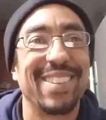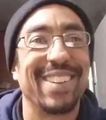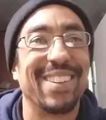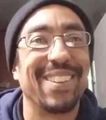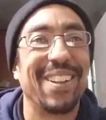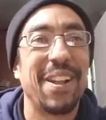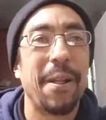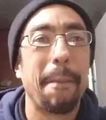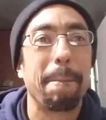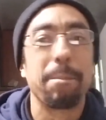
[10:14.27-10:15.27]
No.
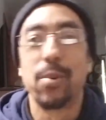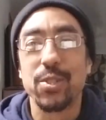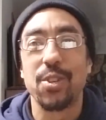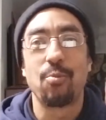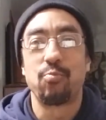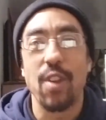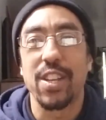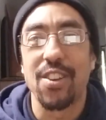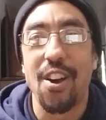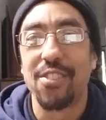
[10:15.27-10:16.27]
Put a
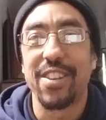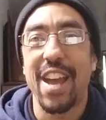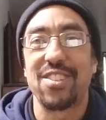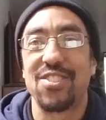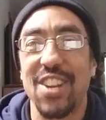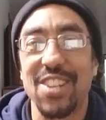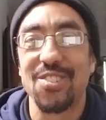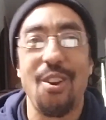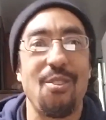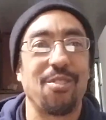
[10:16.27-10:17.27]
ring on that
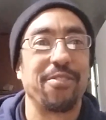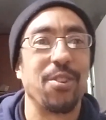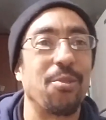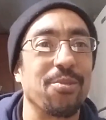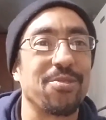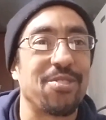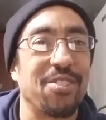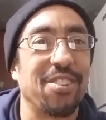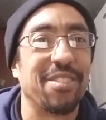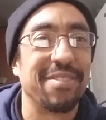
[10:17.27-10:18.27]
ding-dong of yours,
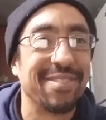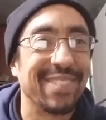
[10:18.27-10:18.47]
sir.